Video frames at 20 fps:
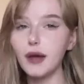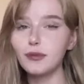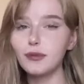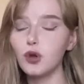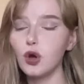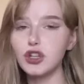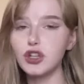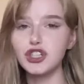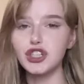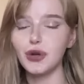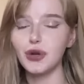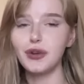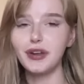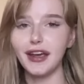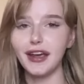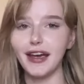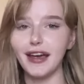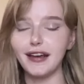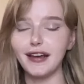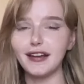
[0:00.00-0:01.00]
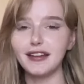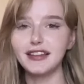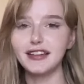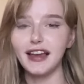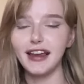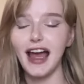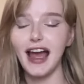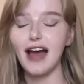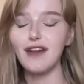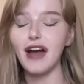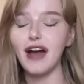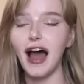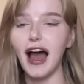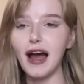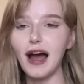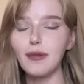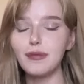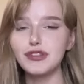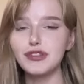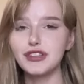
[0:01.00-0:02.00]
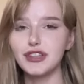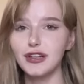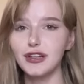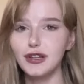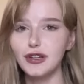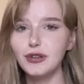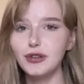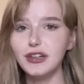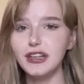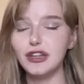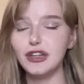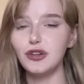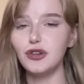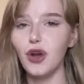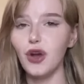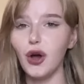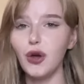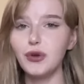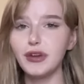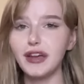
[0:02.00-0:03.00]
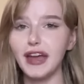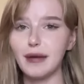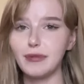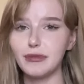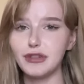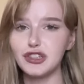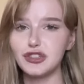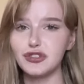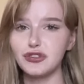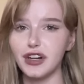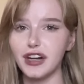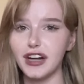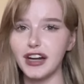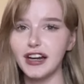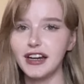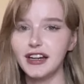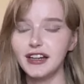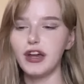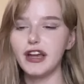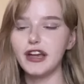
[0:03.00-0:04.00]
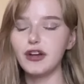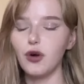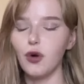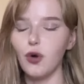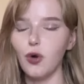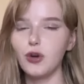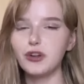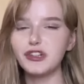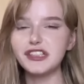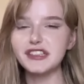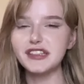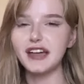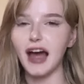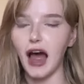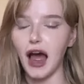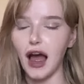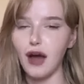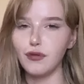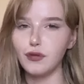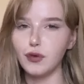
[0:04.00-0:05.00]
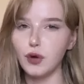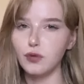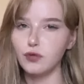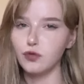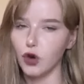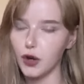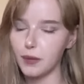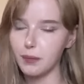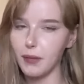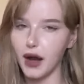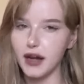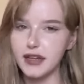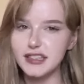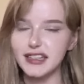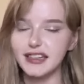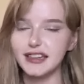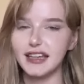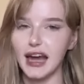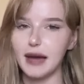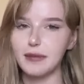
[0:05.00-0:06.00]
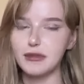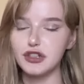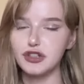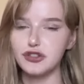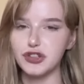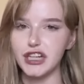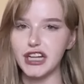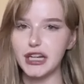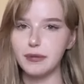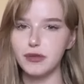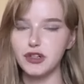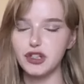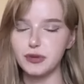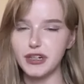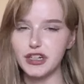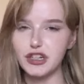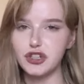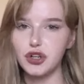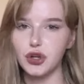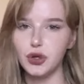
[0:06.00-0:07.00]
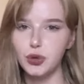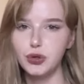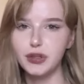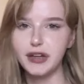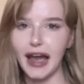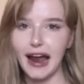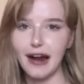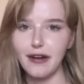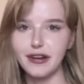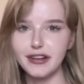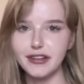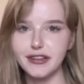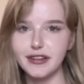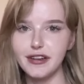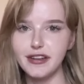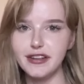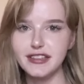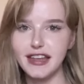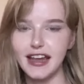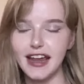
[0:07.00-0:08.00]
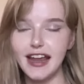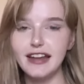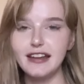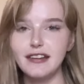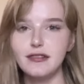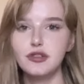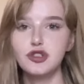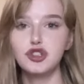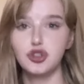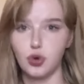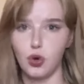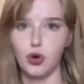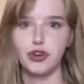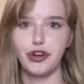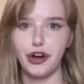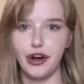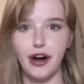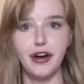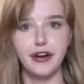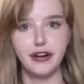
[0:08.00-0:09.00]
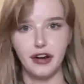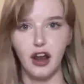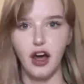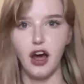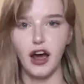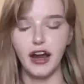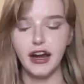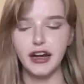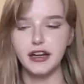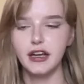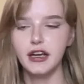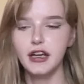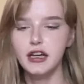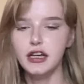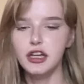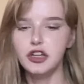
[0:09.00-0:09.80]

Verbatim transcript: I'm not joking, they have absolutely no chemistry. In order to have romantic chemistry between two characters in Sword Art Online,